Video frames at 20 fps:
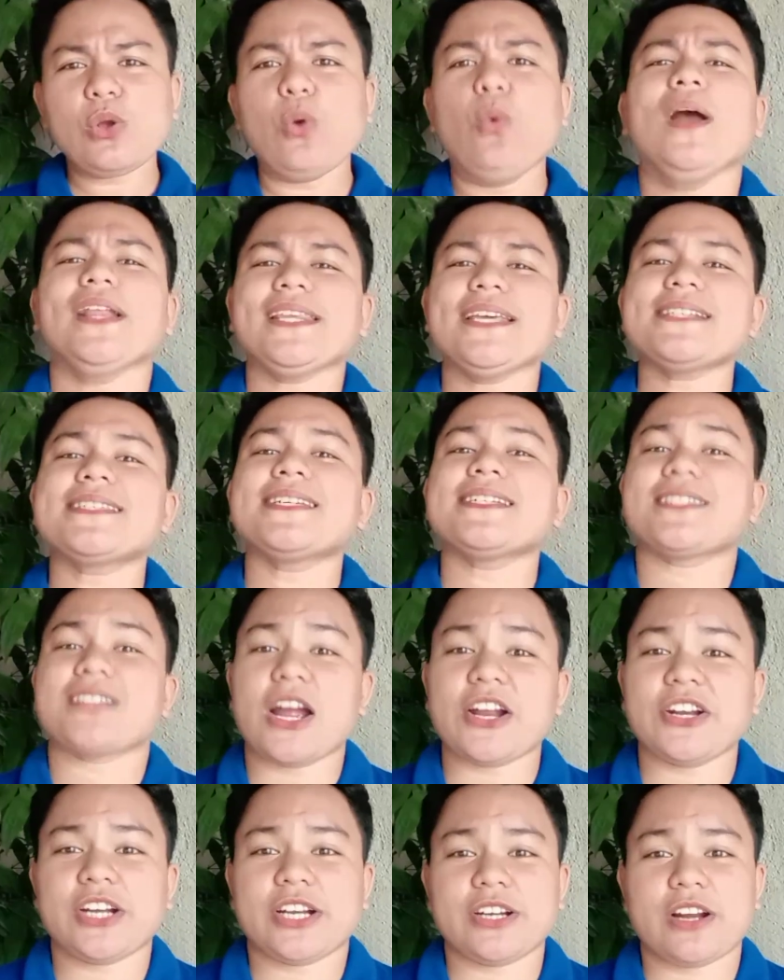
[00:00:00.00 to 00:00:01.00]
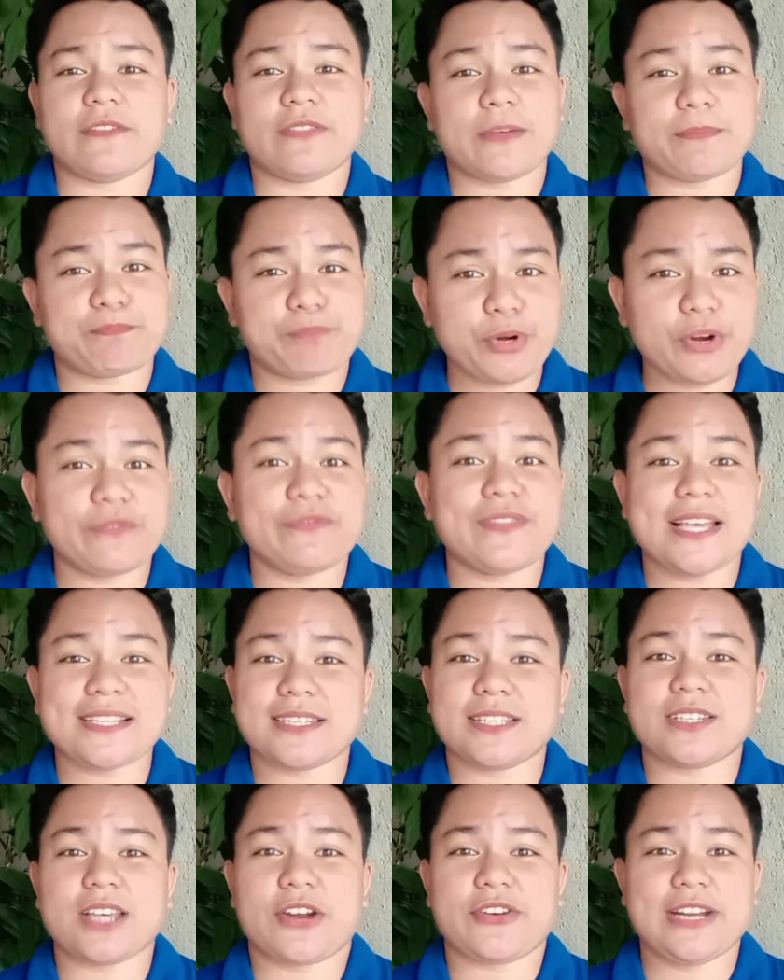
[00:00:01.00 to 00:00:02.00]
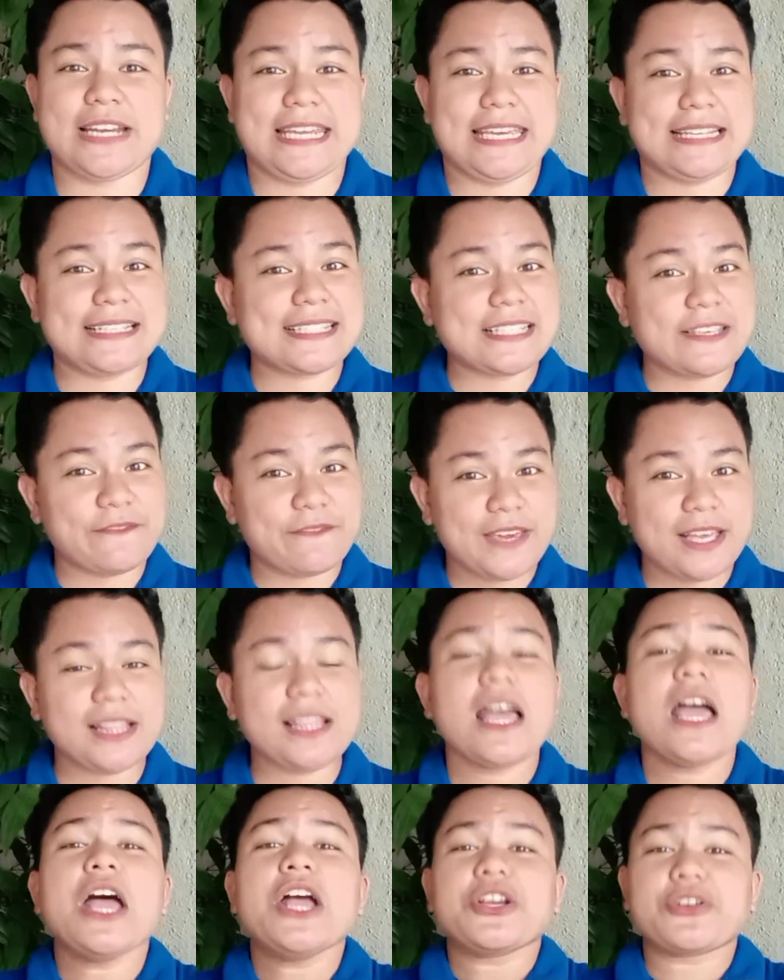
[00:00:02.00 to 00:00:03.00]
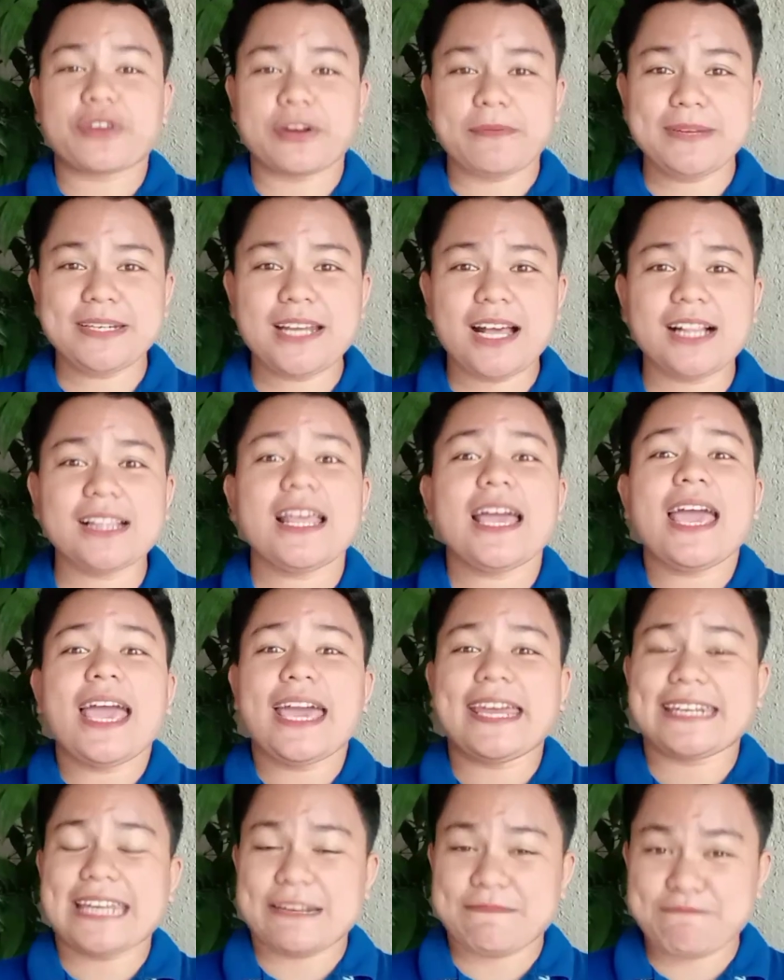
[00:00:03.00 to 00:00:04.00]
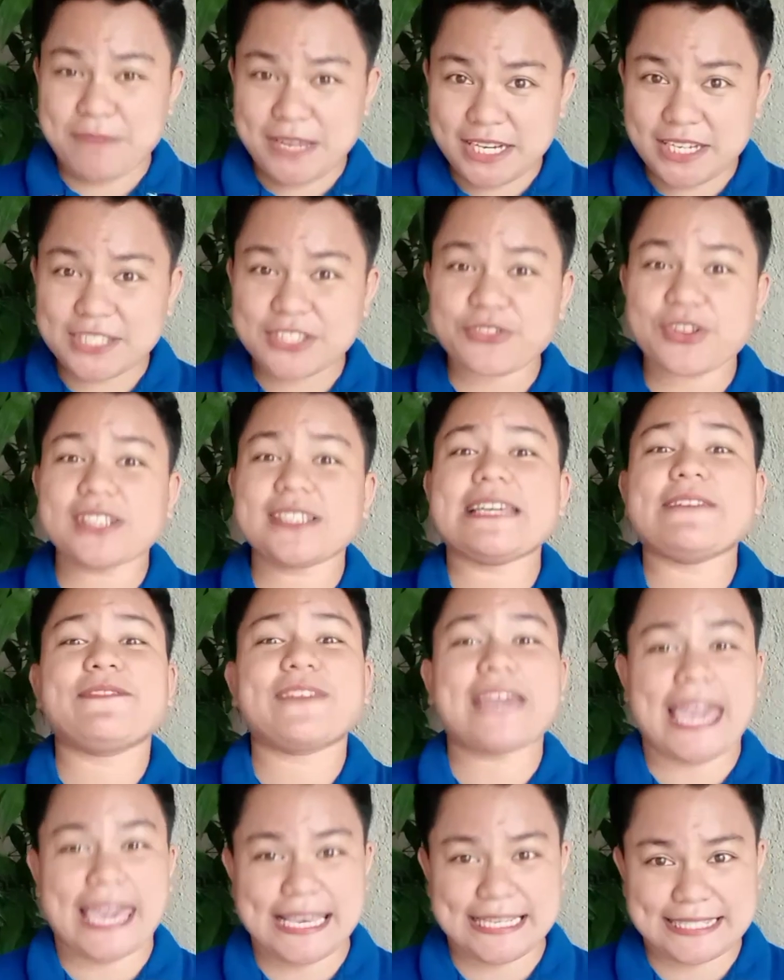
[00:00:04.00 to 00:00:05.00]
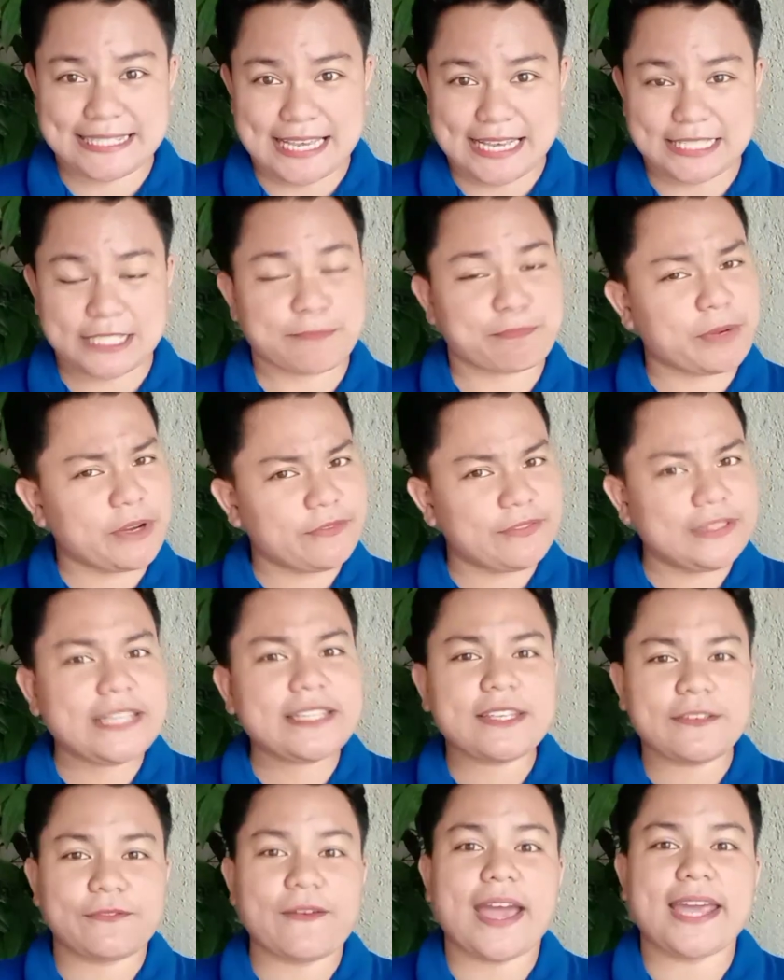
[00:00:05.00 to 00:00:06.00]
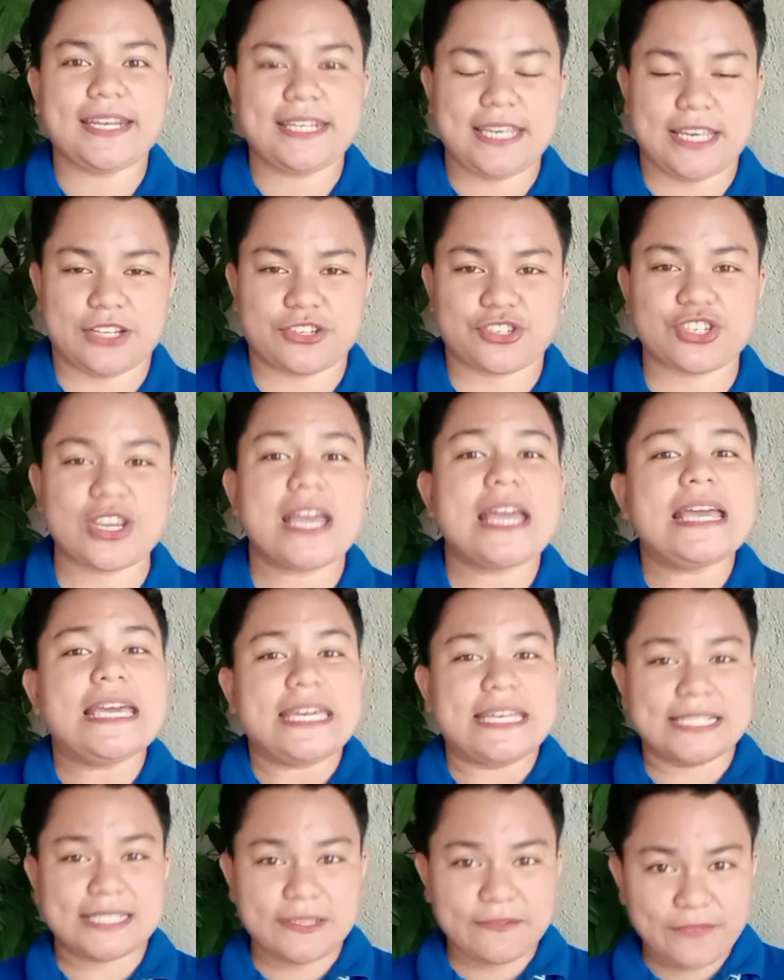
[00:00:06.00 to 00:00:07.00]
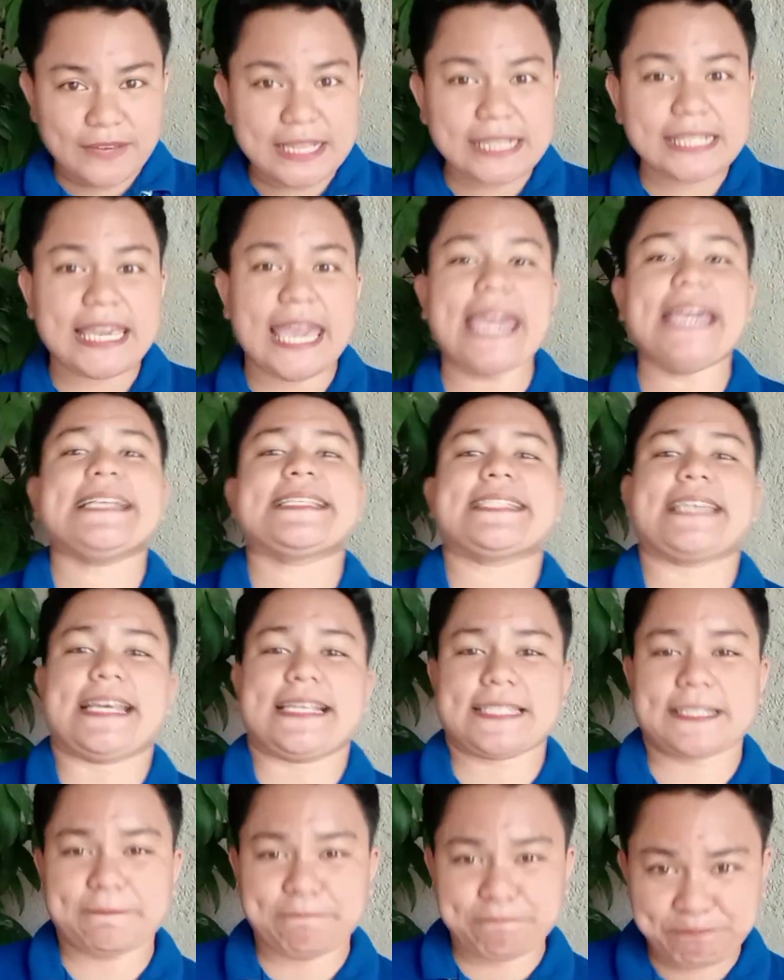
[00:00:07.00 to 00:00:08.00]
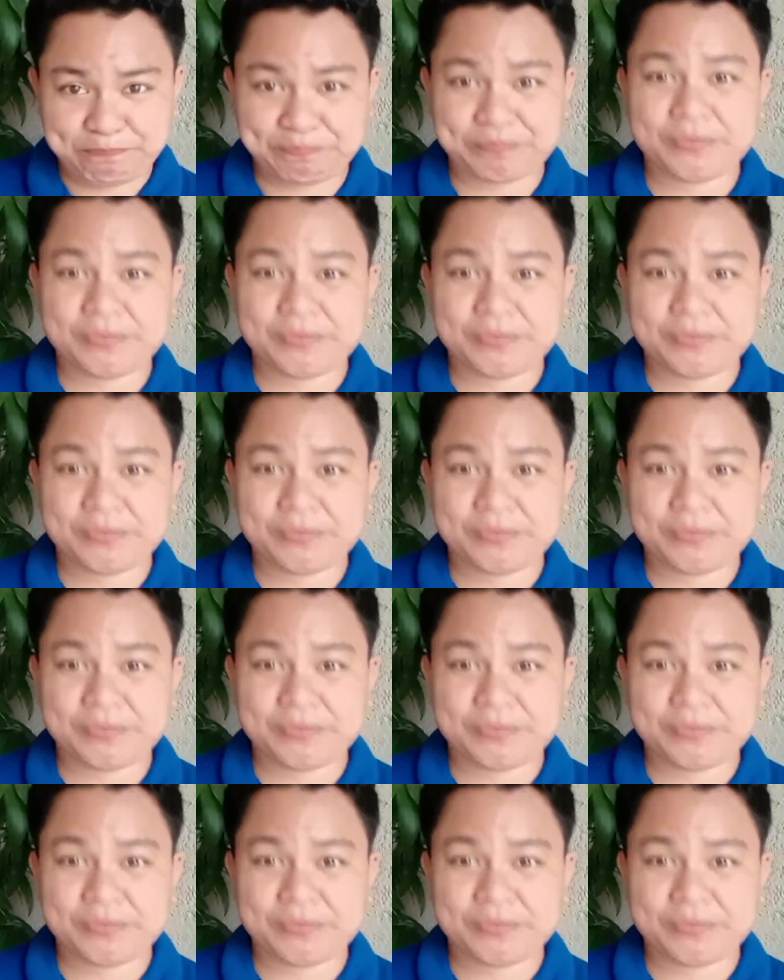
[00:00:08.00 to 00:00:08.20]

What is the standard of the proof necessarily in civil, criminal, and administrative cases? Briefly define each. In civil cases,